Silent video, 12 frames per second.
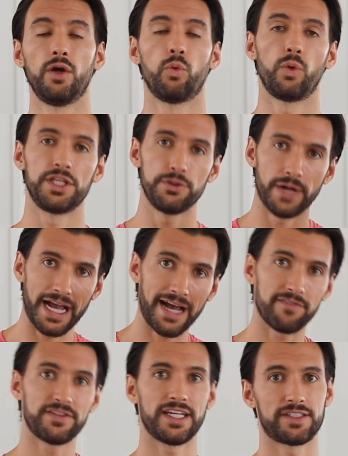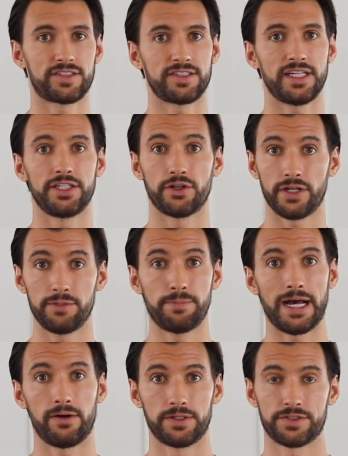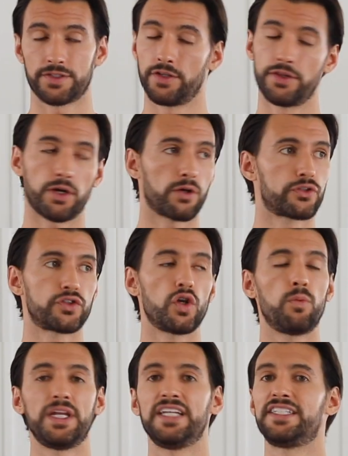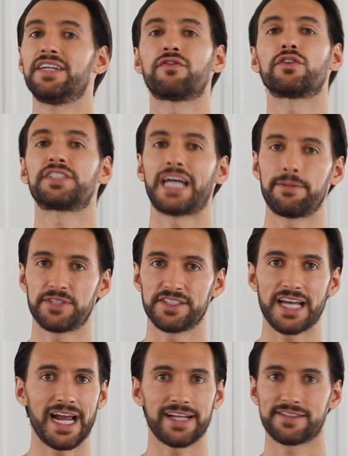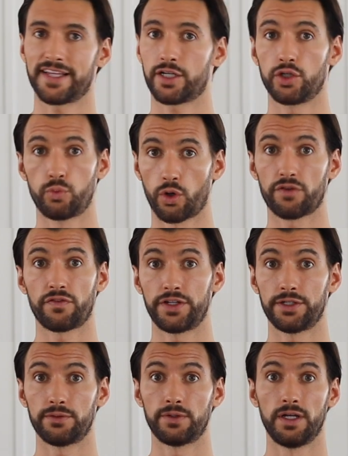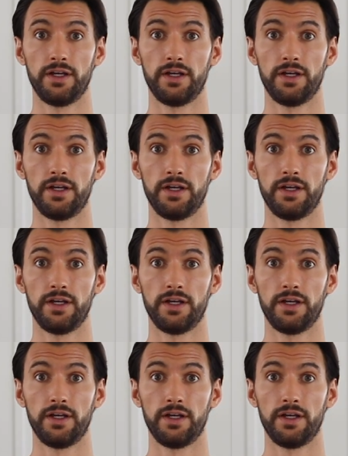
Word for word: When you have this and you're in balance, there are so many different types of diets that could work for you,